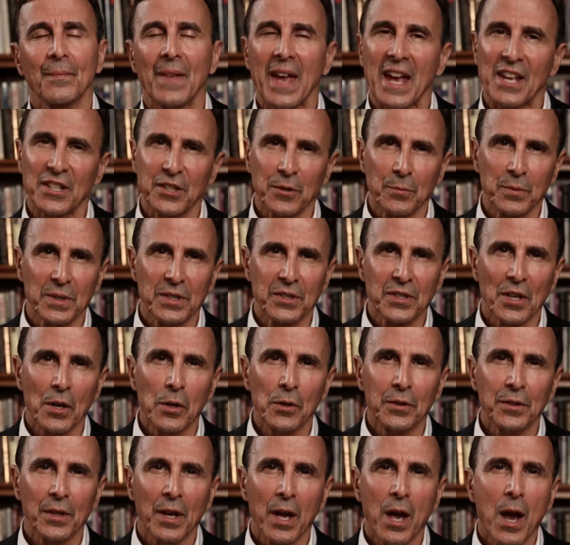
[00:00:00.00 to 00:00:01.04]
As a
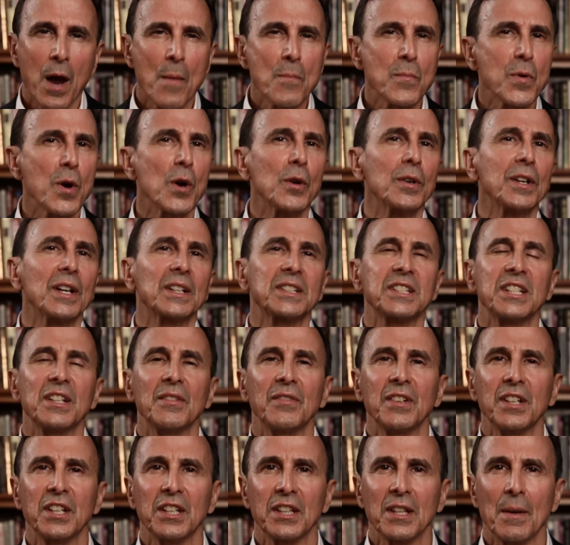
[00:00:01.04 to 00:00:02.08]
result,
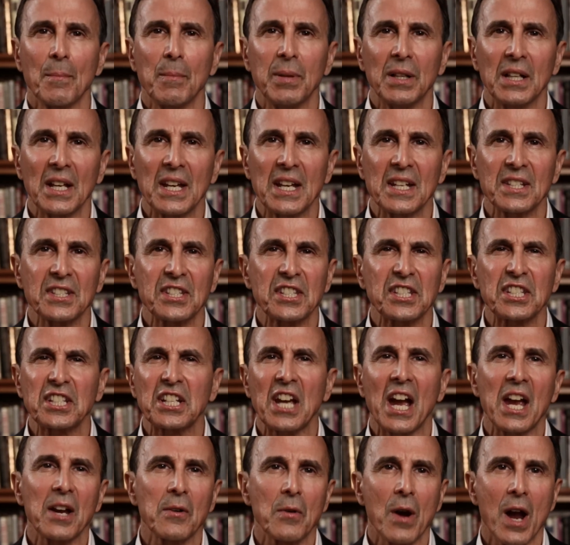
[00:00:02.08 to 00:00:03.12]
productivity in the plant
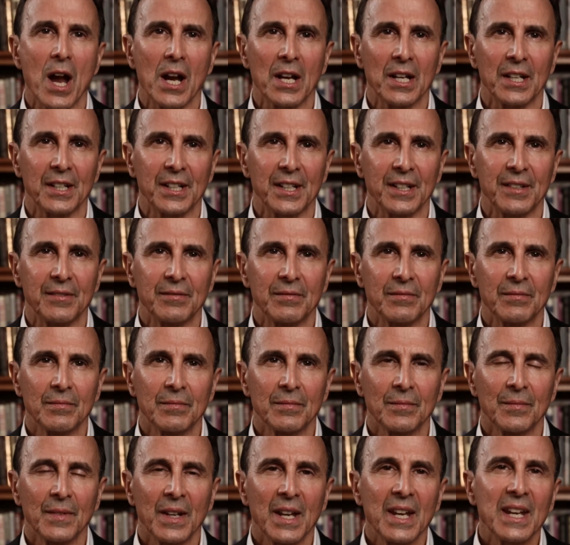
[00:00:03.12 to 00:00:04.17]
skyrocketed.
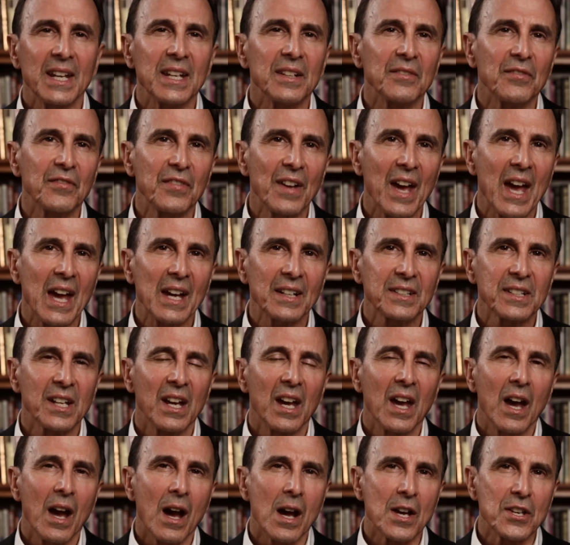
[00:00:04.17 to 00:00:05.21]
In fact,
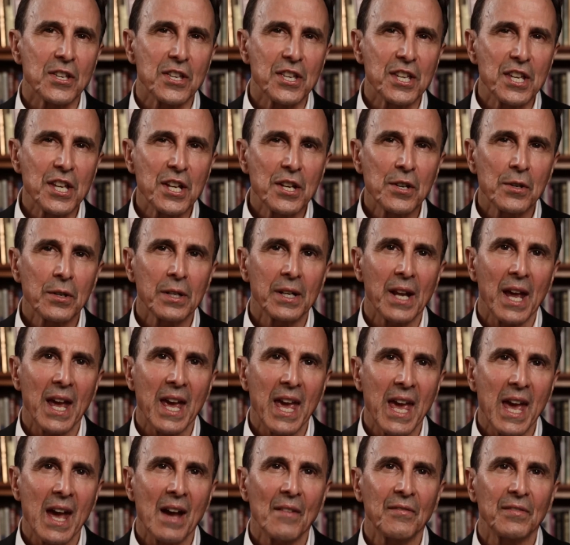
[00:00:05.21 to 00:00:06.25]
a year and a
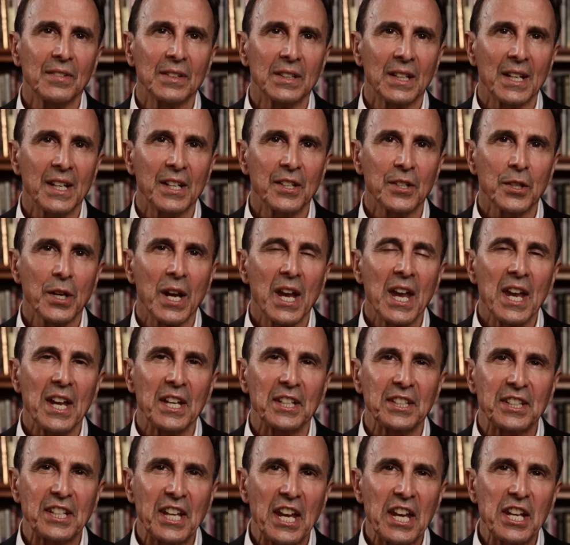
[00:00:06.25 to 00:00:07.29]
half later,
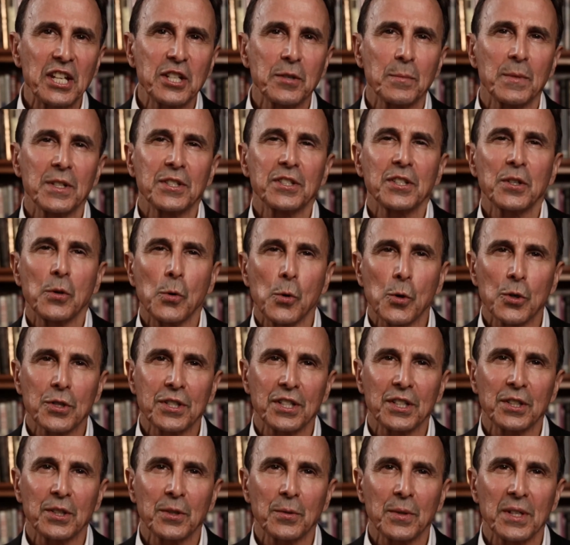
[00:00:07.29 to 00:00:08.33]
engagement scores
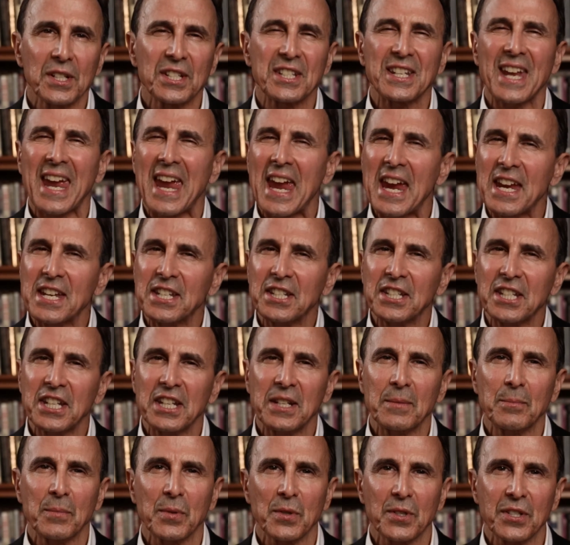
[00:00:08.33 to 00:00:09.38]
increased
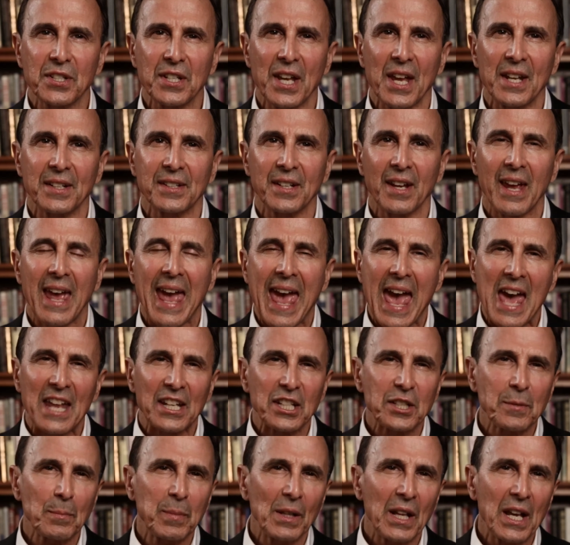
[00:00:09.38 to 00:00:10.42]
18%, and
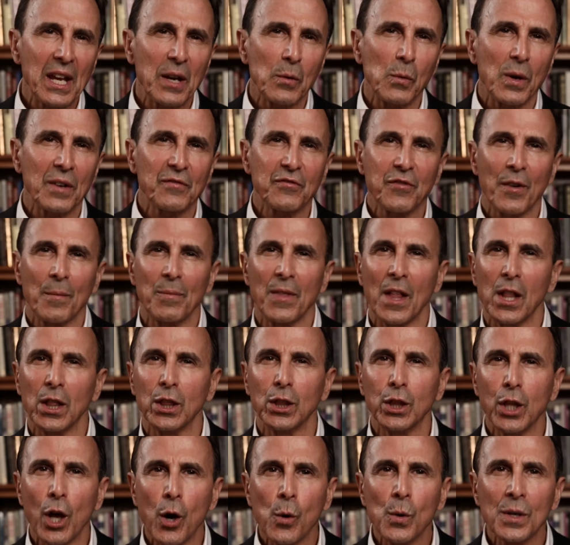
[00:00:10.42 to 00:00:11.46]
his plant went from the
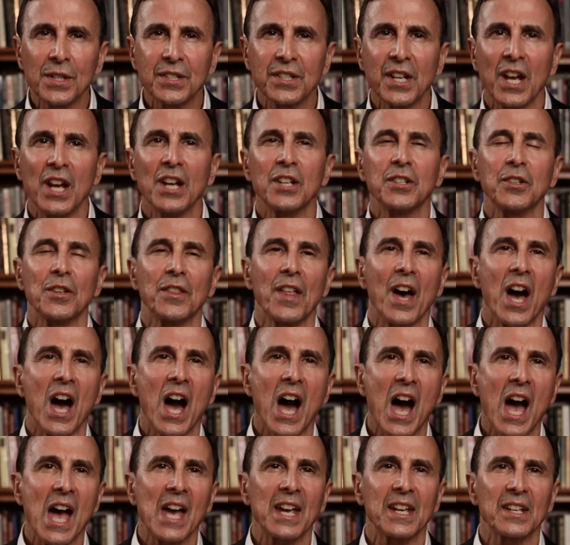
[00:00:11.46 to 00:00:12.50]
lowest to the
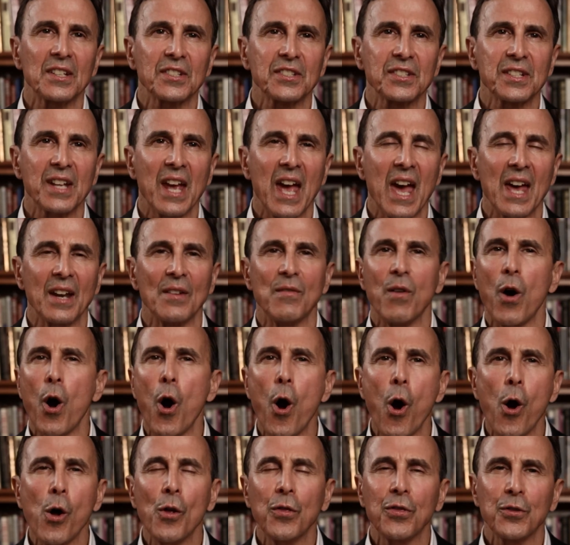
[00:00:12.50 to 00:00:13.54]
highest out of
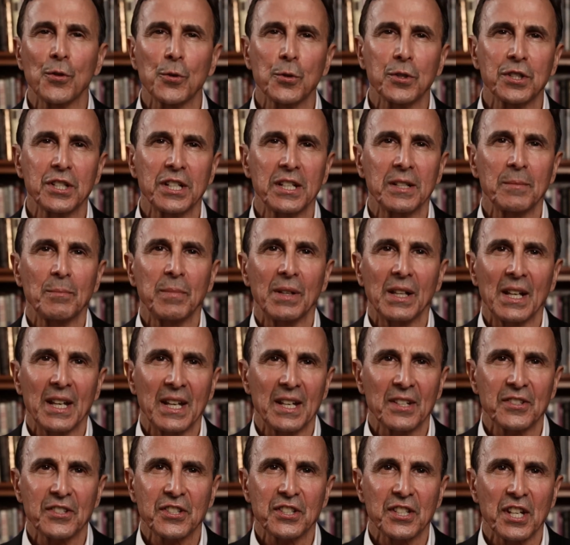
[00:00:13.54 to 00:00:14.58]
all 13
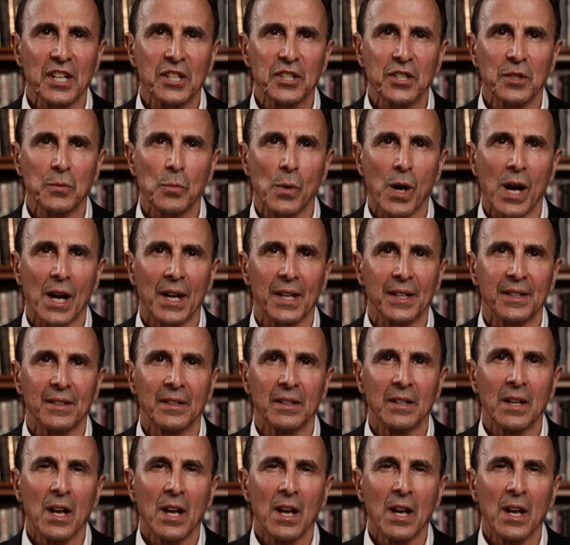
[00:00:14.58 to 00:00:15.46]
plants nationwide.